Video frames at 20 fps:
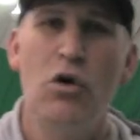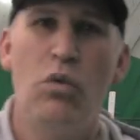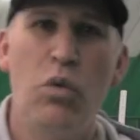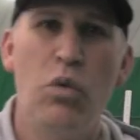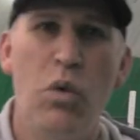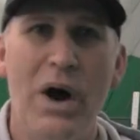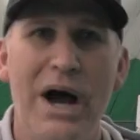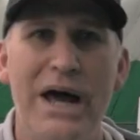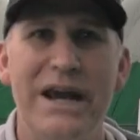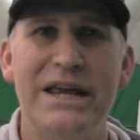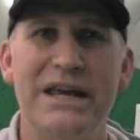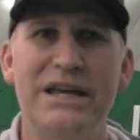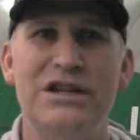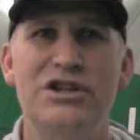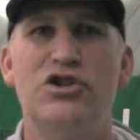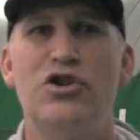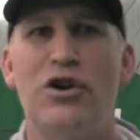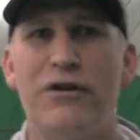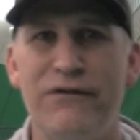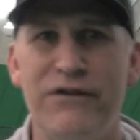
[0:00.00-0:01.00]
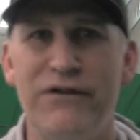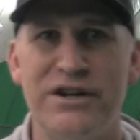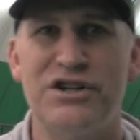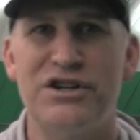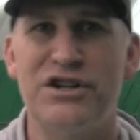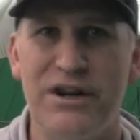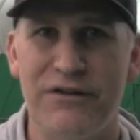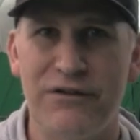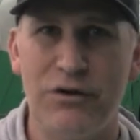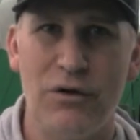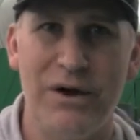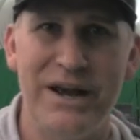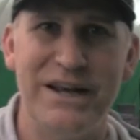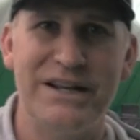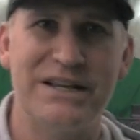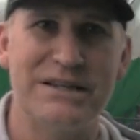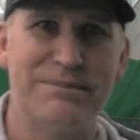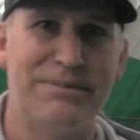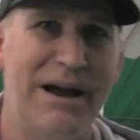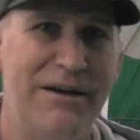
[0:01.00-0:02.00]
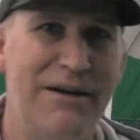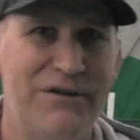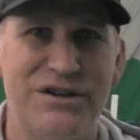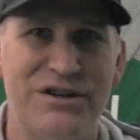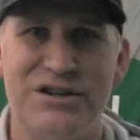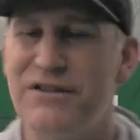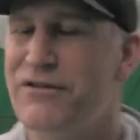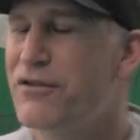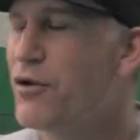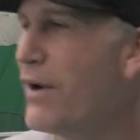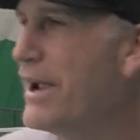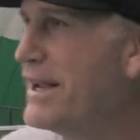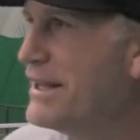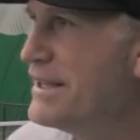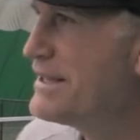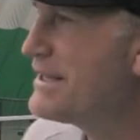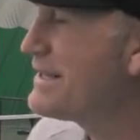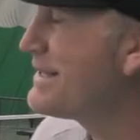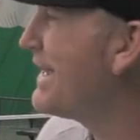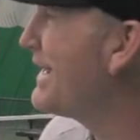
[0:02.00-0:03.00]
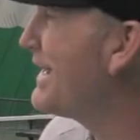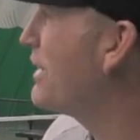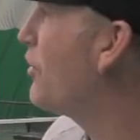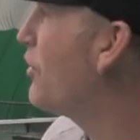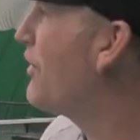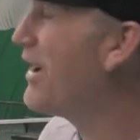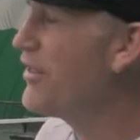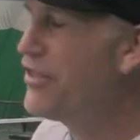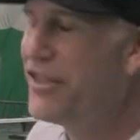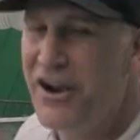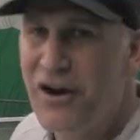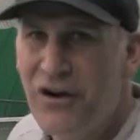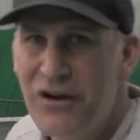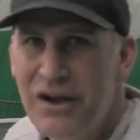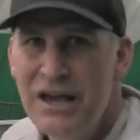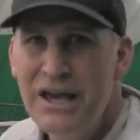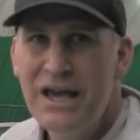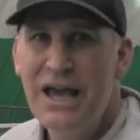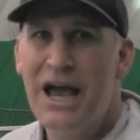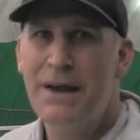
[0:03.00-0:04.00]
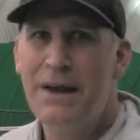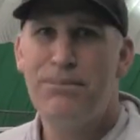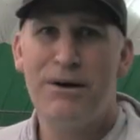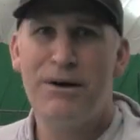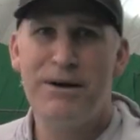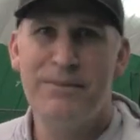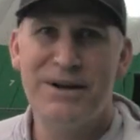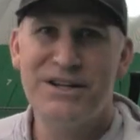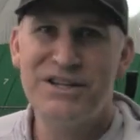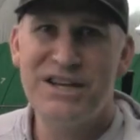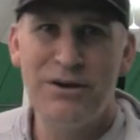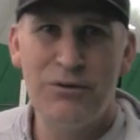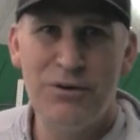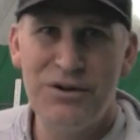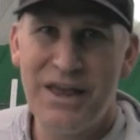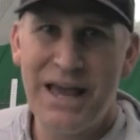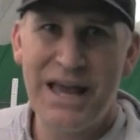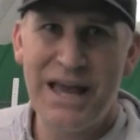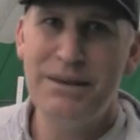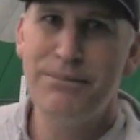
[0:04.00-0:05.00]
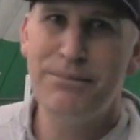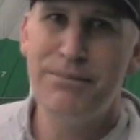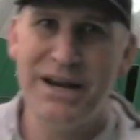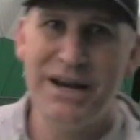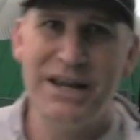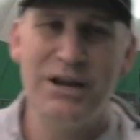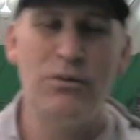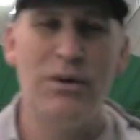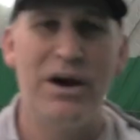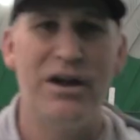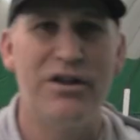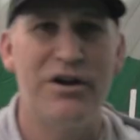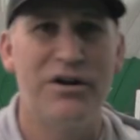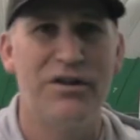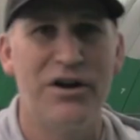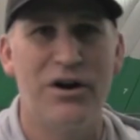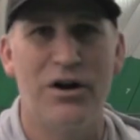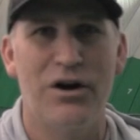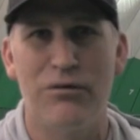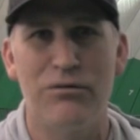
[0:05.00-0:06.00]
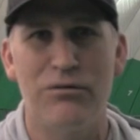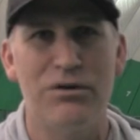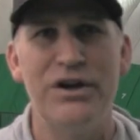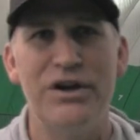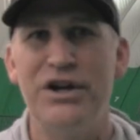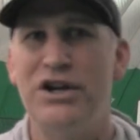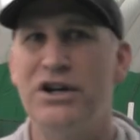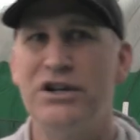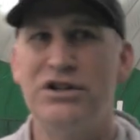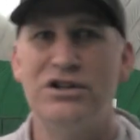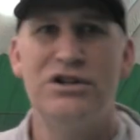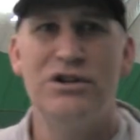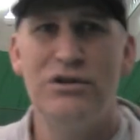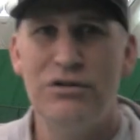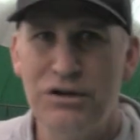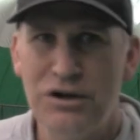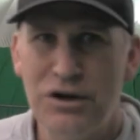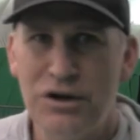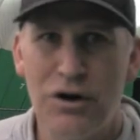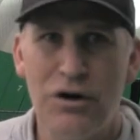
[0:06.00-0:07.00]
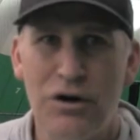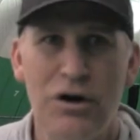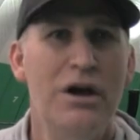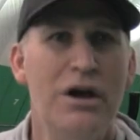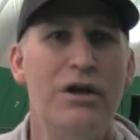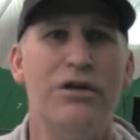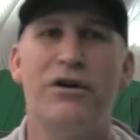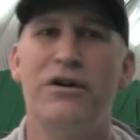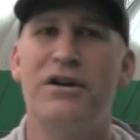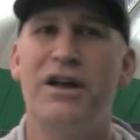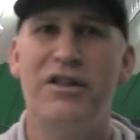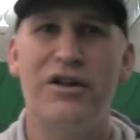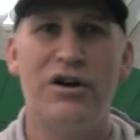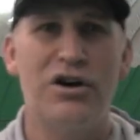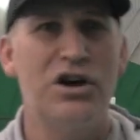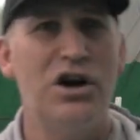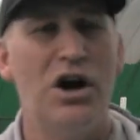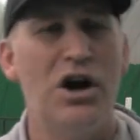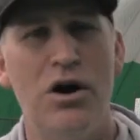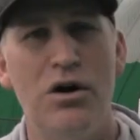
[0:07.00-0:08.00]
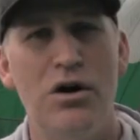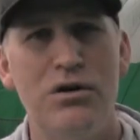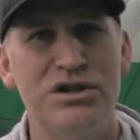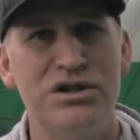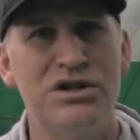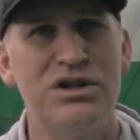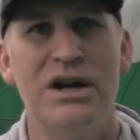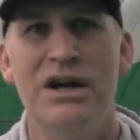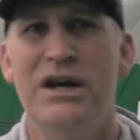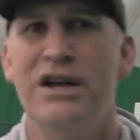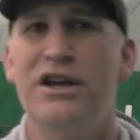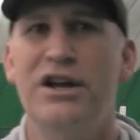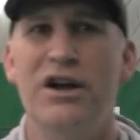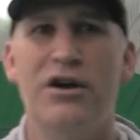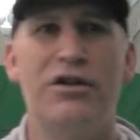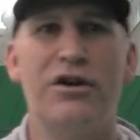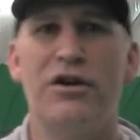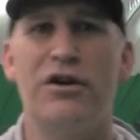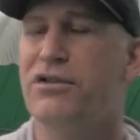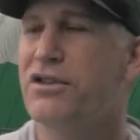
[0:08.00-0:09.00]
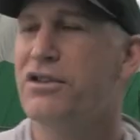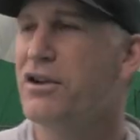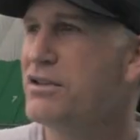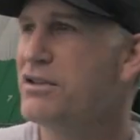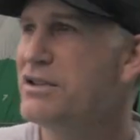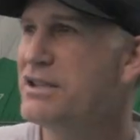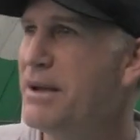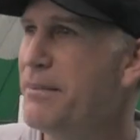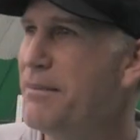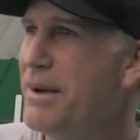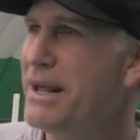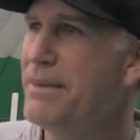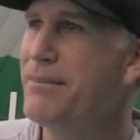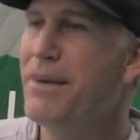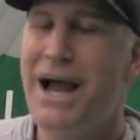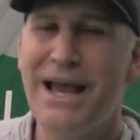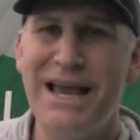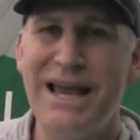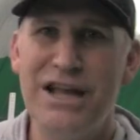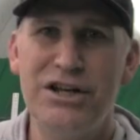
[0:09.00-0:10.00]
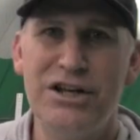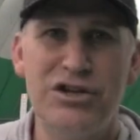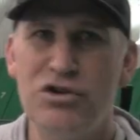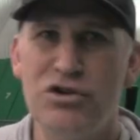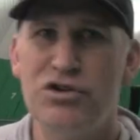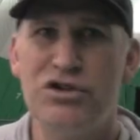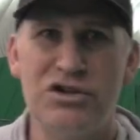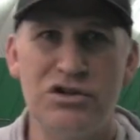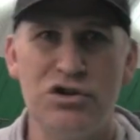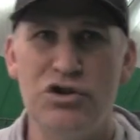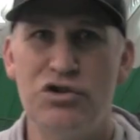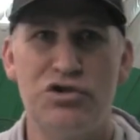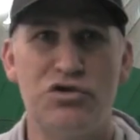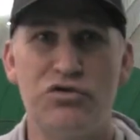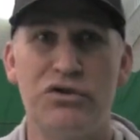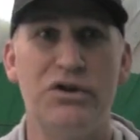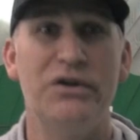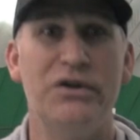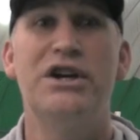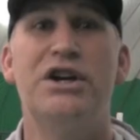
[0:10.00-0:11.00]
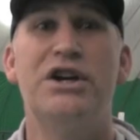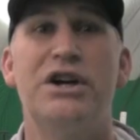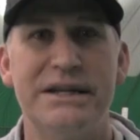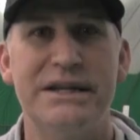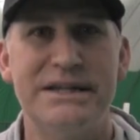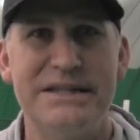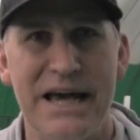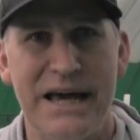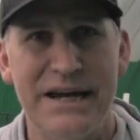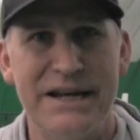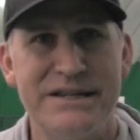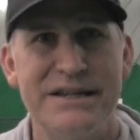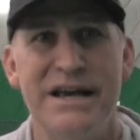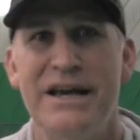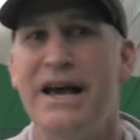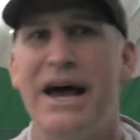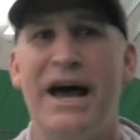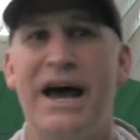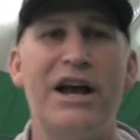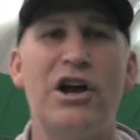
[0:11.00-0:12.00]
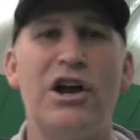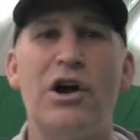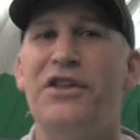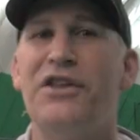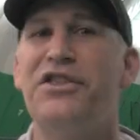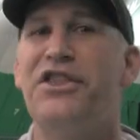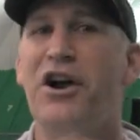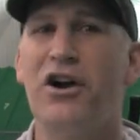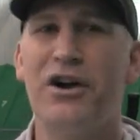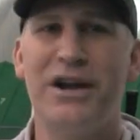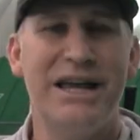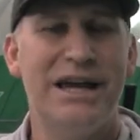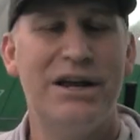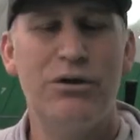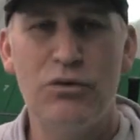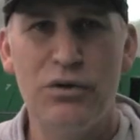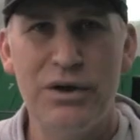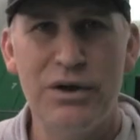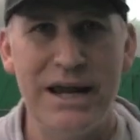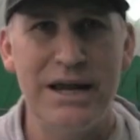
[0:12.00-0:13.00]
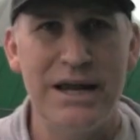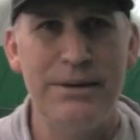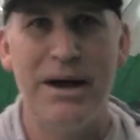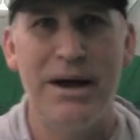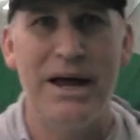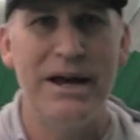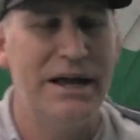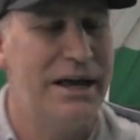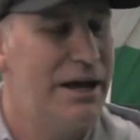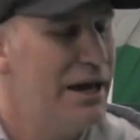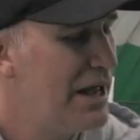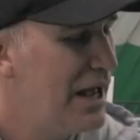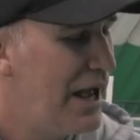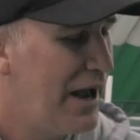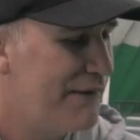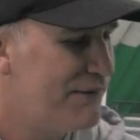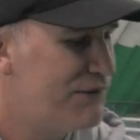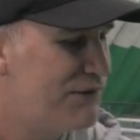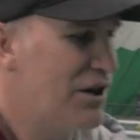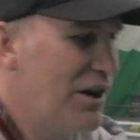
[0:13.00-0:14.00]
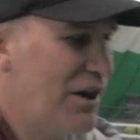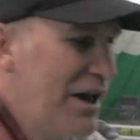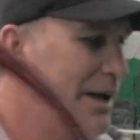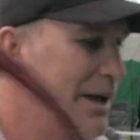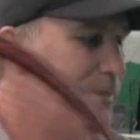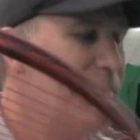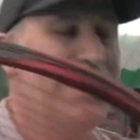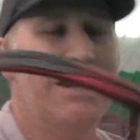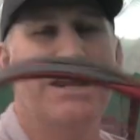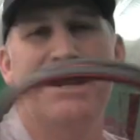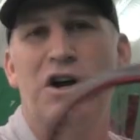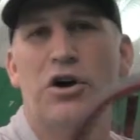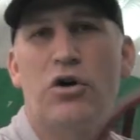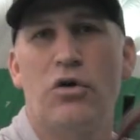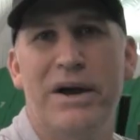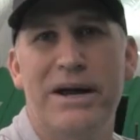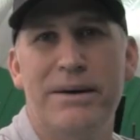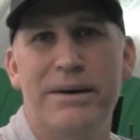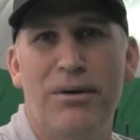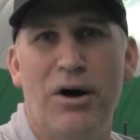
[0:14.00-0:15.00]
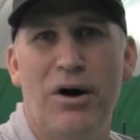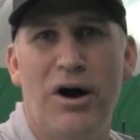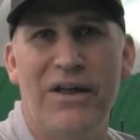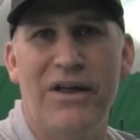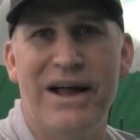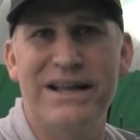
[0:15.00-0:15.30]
What is your vision of greatness? My vision of greatness is I can go out there and pretty much hit with anybody, whether they're a really good junior, they're another coach, you know, there's somebody my age who's really good at tennis, and I go out there and hit with anybody and feel like I'm hitting a great ball.